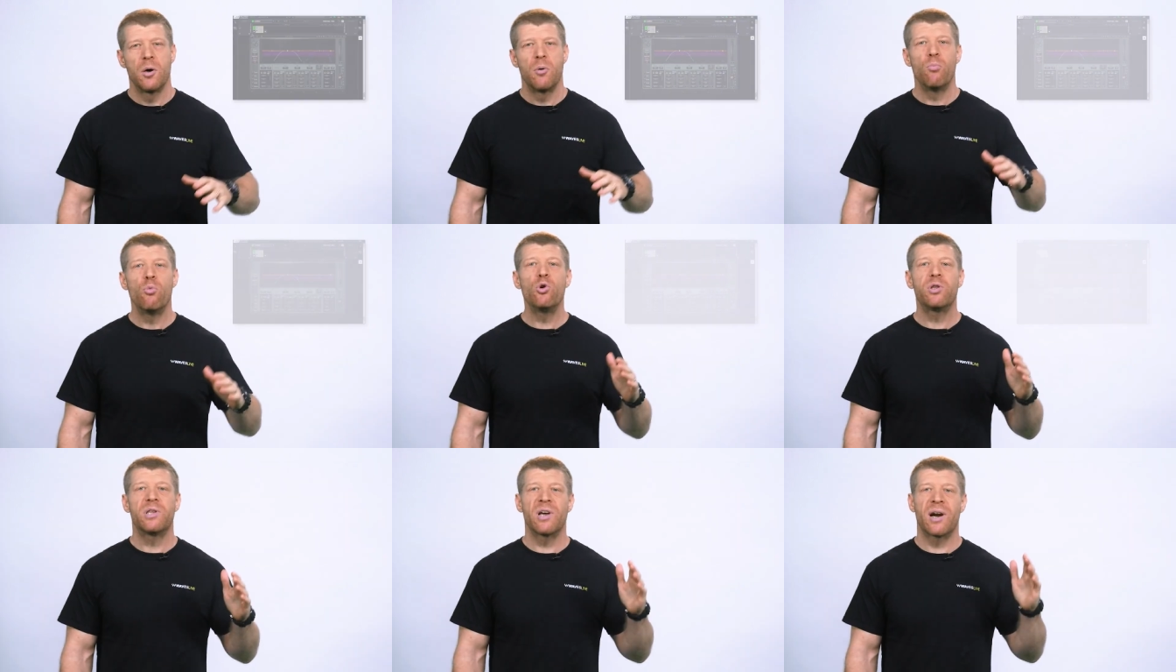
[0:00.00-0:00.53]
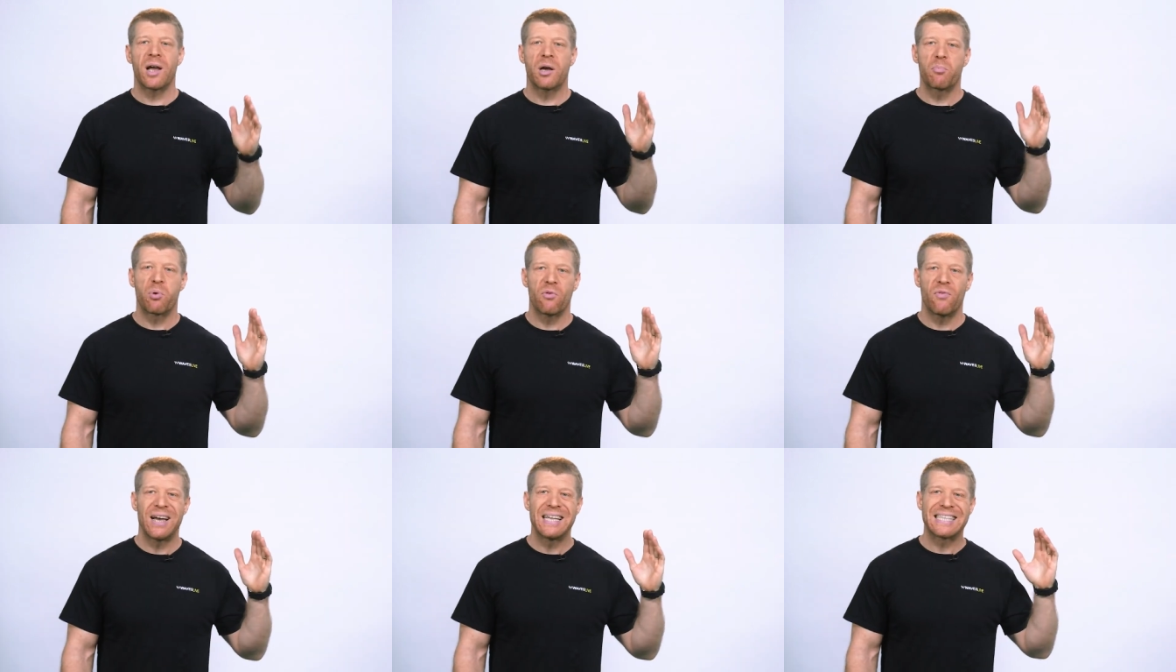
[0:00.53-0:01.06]
Multi-rack
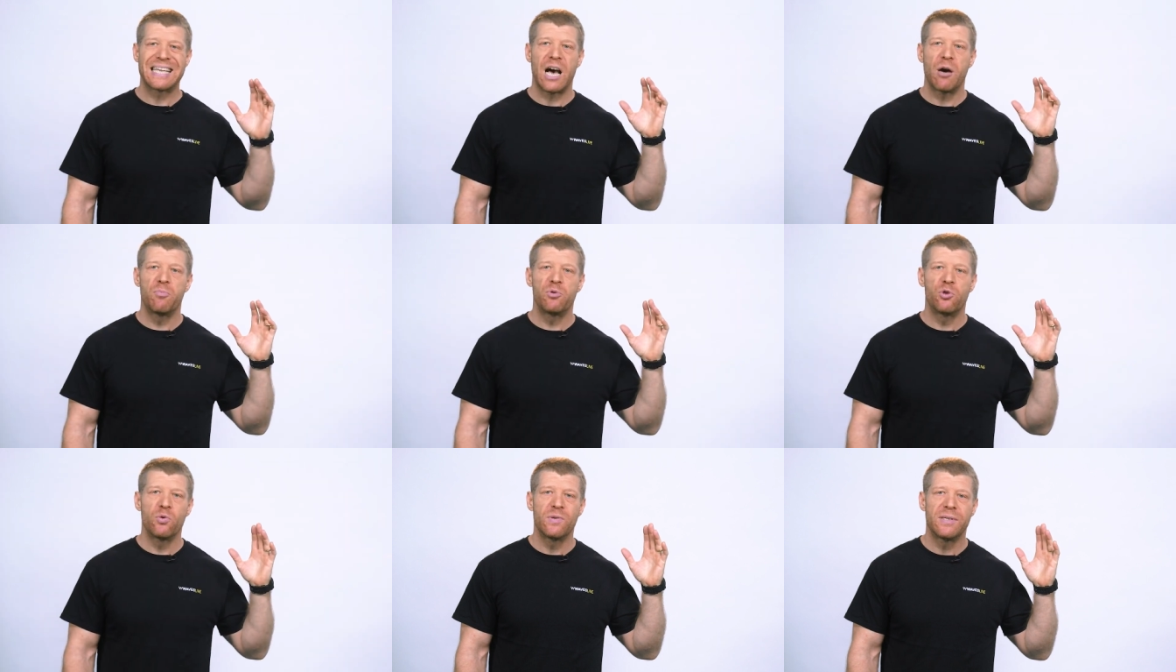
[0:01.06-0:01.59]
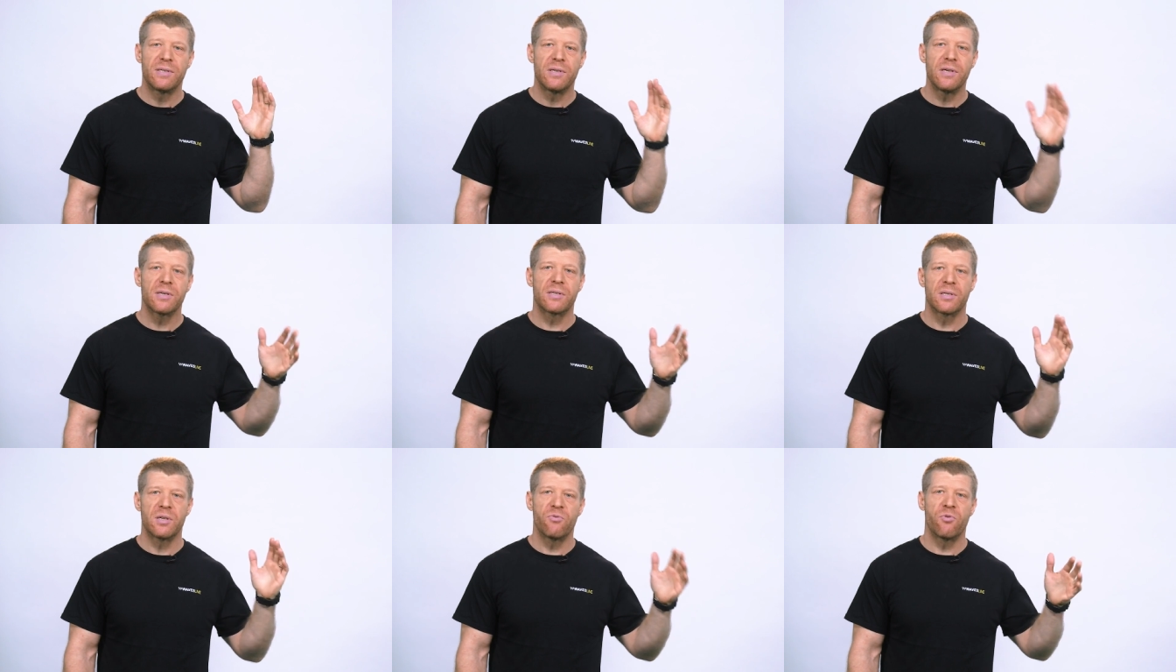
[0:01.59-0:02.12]
provides up to
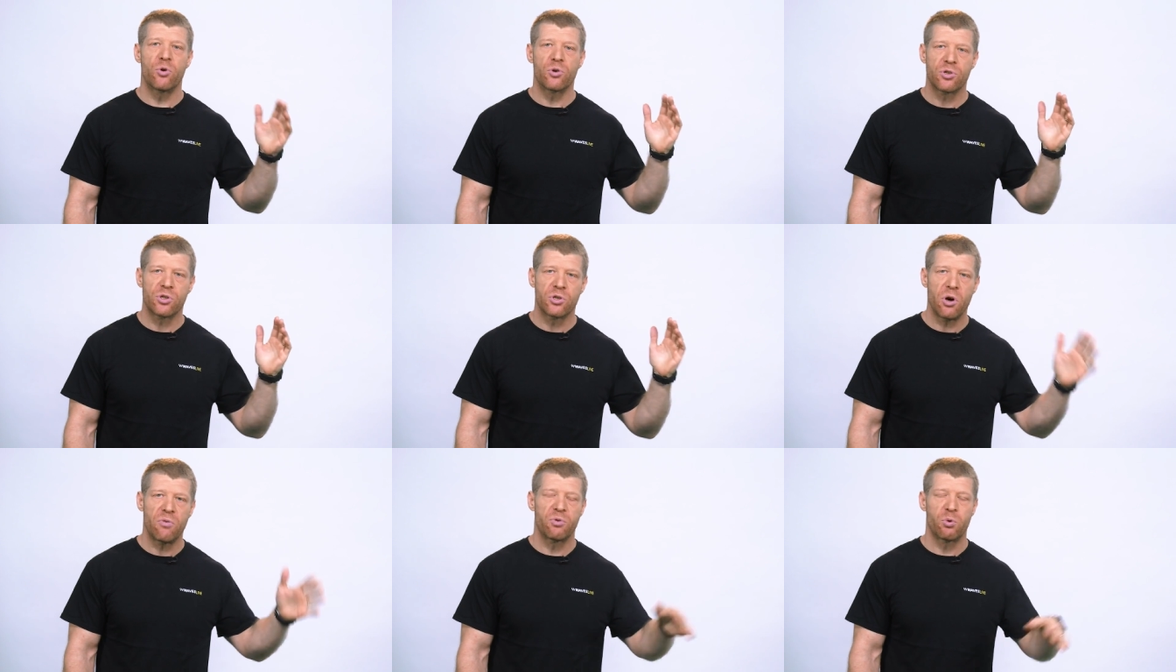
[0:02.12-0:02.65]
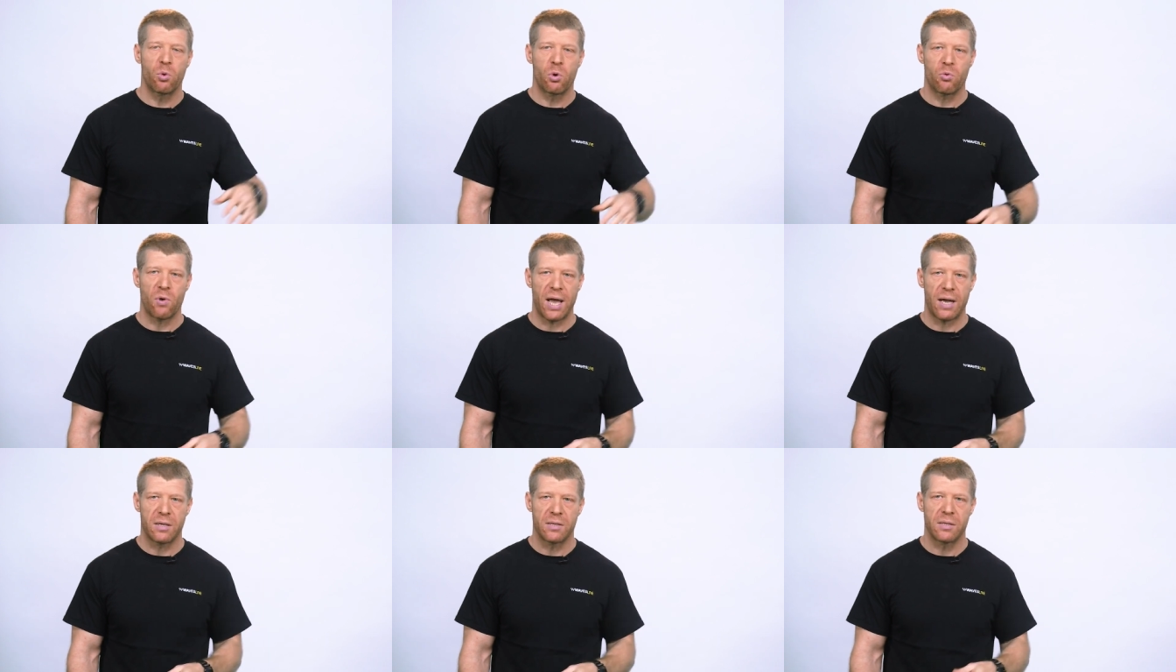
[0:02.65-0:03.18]
64 software
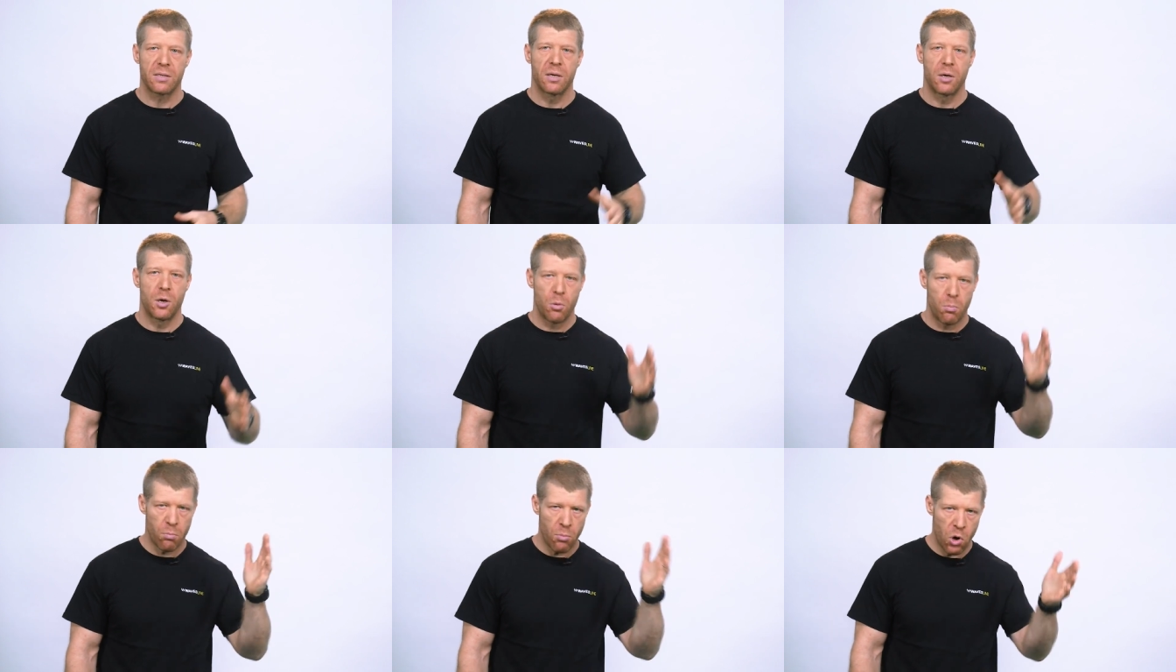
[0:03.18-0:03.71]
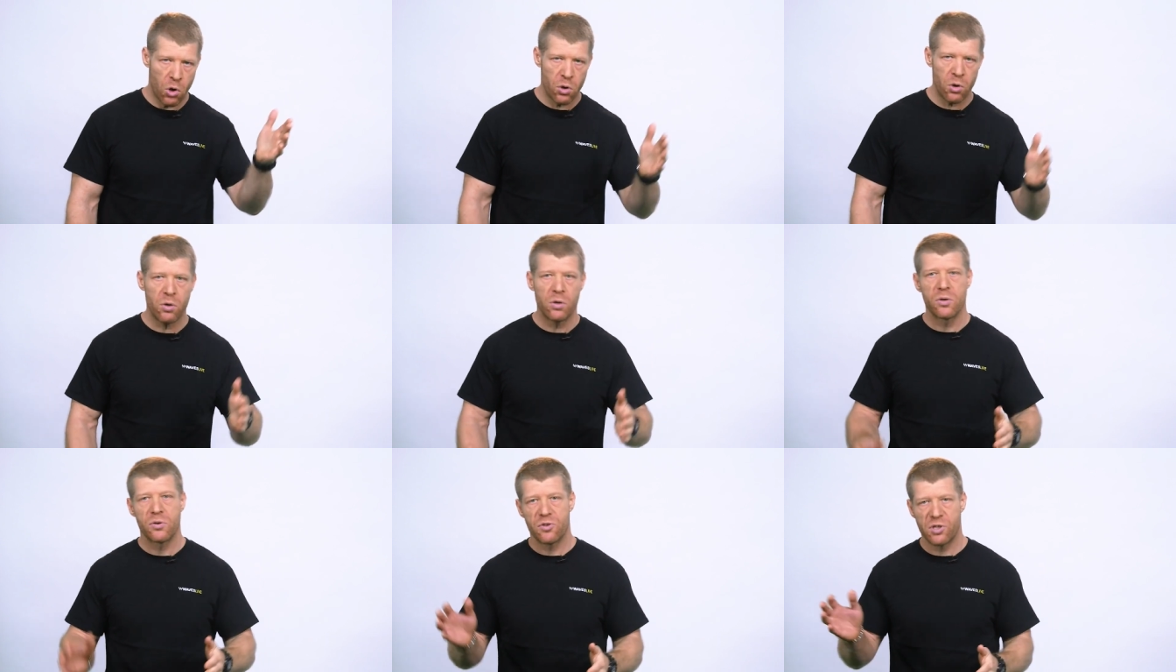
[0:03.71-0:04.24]
racks,
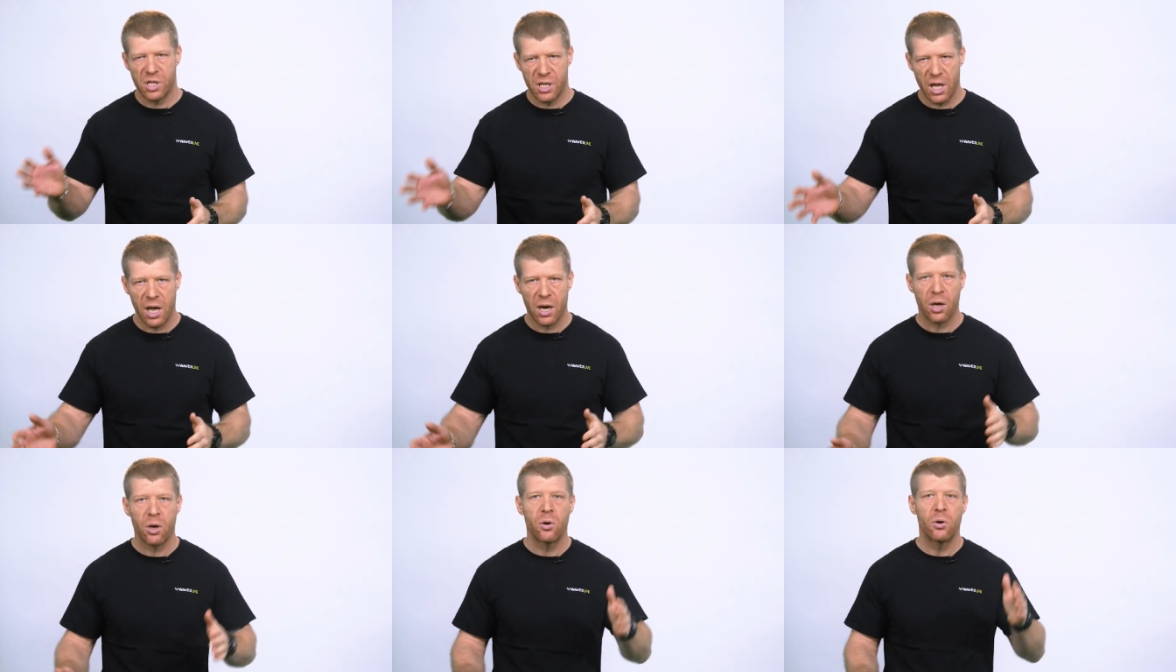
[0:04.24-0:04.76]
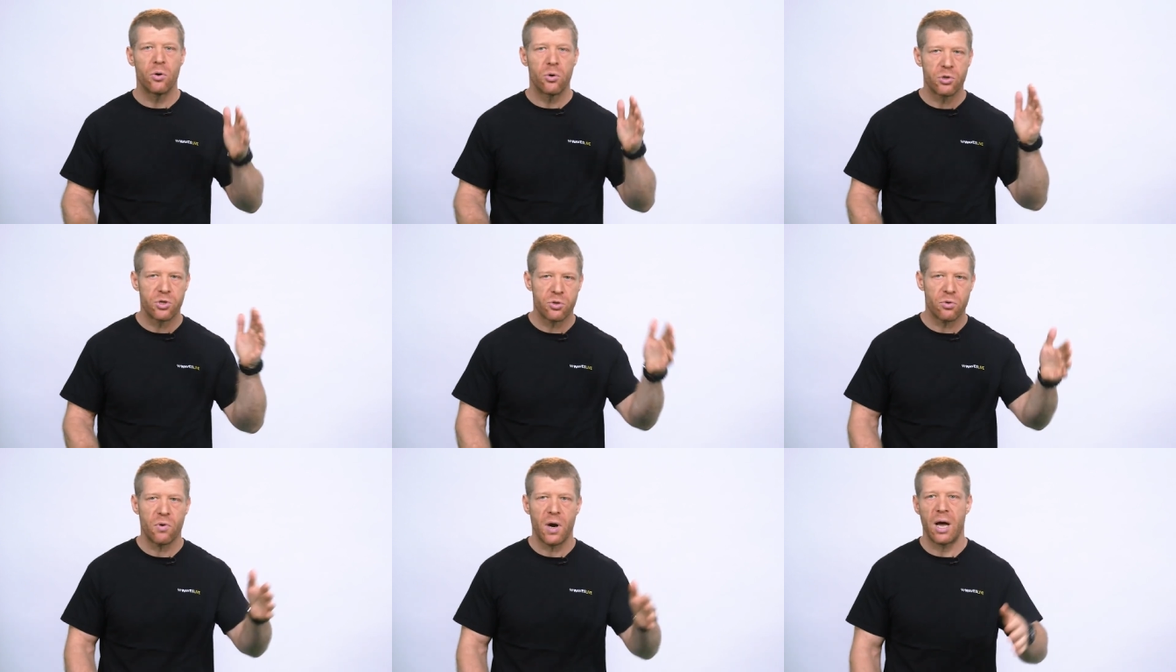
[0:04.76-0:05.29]
mono, stereo, or
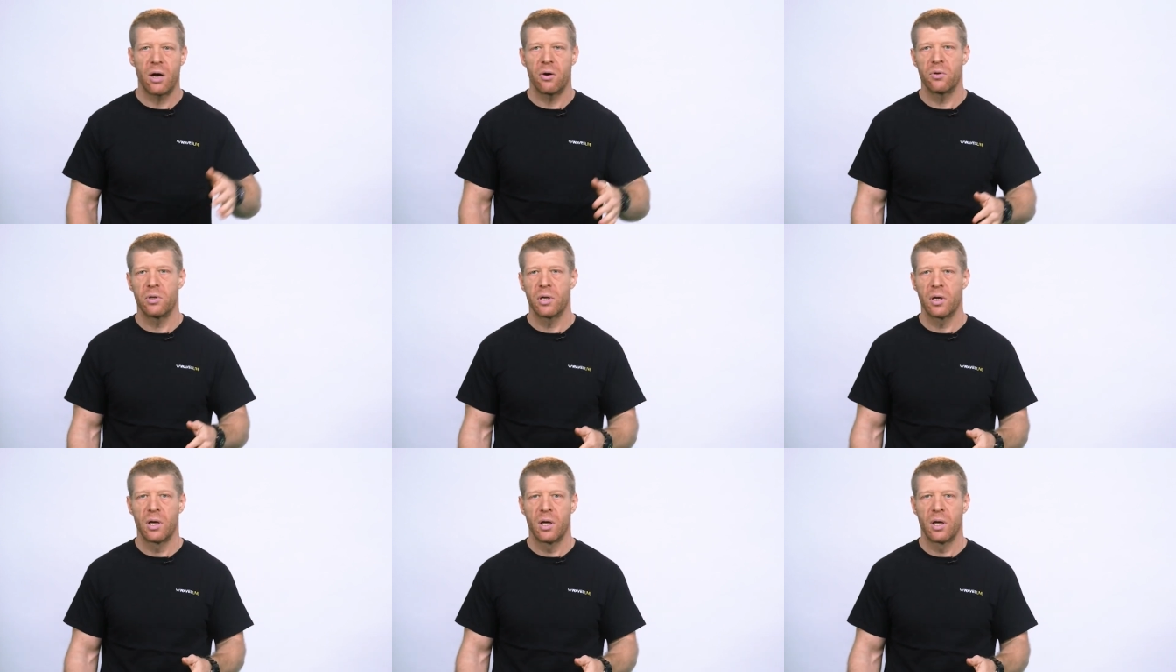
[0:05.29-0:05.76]
surround,